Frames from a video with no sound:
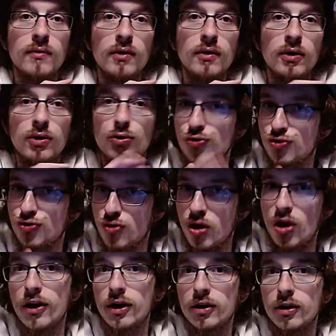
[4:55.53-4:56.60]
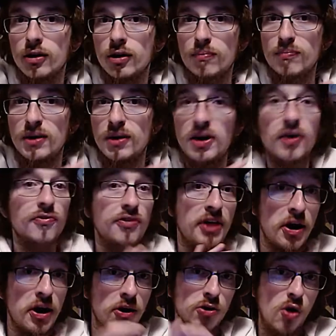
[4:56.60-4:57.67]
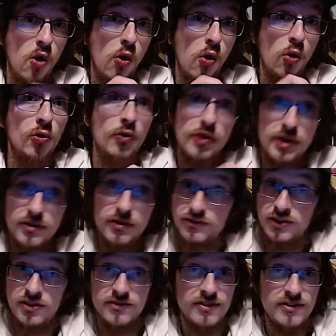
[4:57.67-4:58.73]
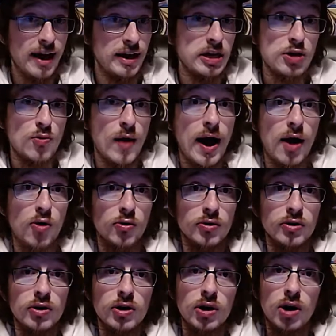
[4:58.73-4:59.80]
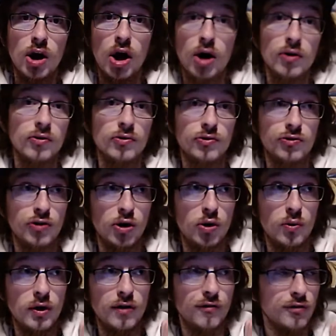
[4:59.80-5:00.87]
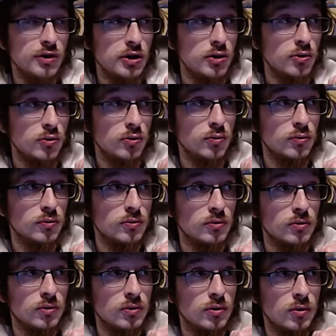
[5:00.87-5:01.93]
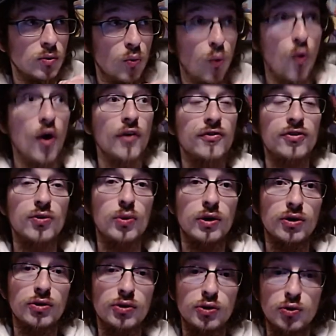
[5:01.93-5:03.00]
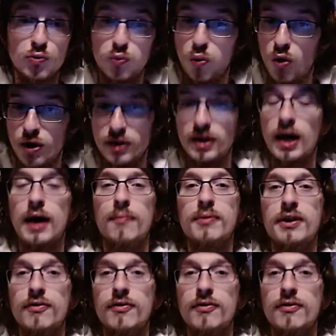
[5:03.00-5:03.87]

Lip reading: you'll draw it, because their goal is to deck you out. So if you want to include one copy of